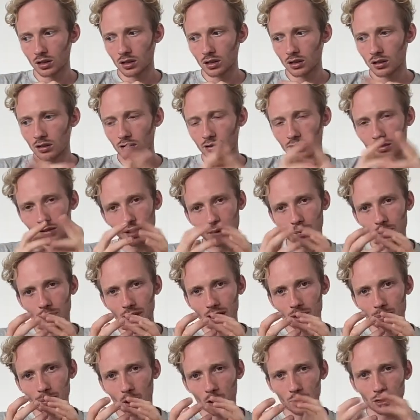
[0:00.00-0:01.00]
something
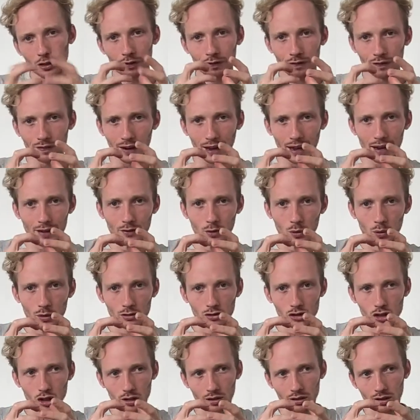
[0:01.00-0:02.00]
about the flavor was
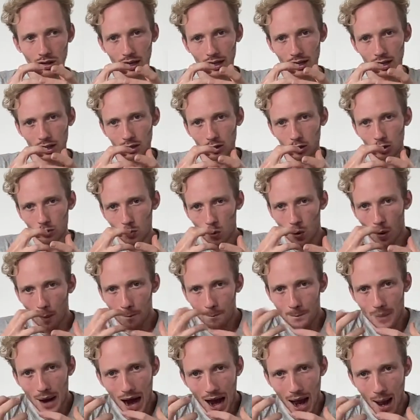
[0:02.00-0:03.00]
just like a little more
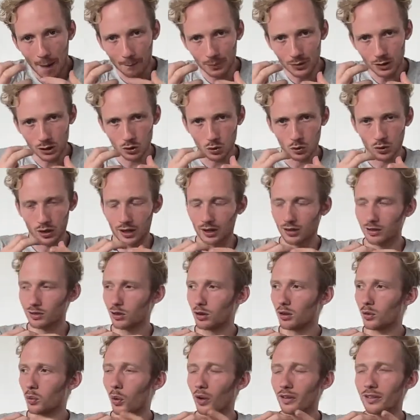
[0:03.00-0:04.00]
pop to it. So
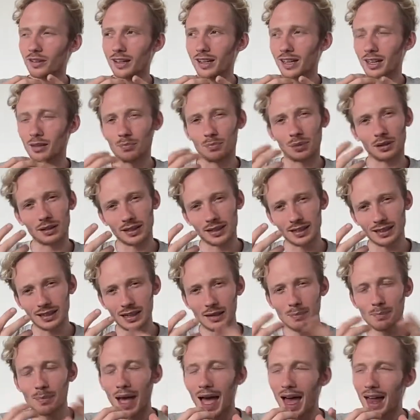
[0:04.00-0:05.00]
it wasn't completely
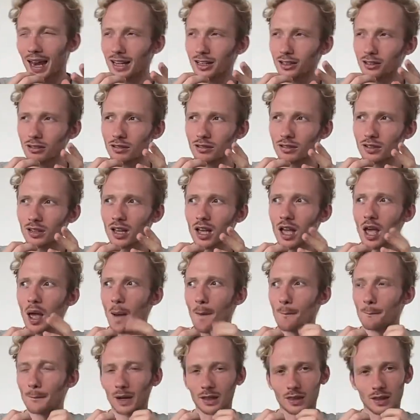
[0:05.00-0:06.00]
balanced,
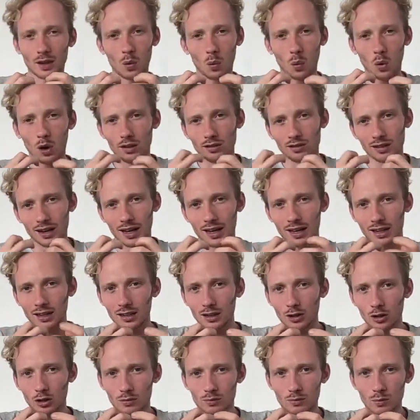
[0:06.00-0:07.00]
but there was like a
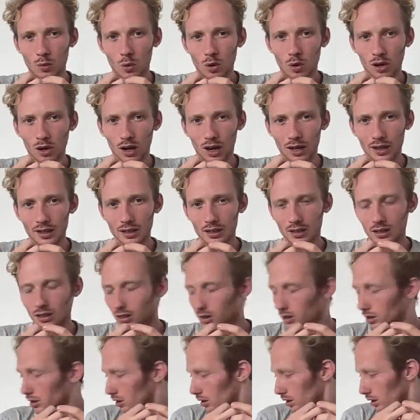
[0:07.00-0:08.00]
little more like
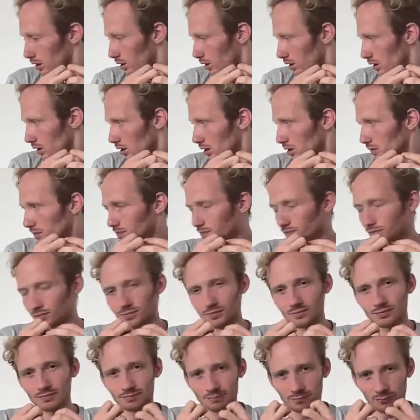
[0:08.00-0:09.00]

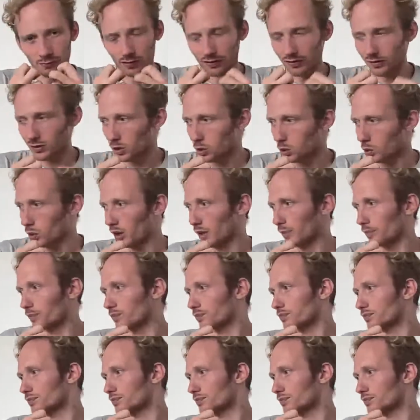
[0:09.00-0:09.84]
oomph to it.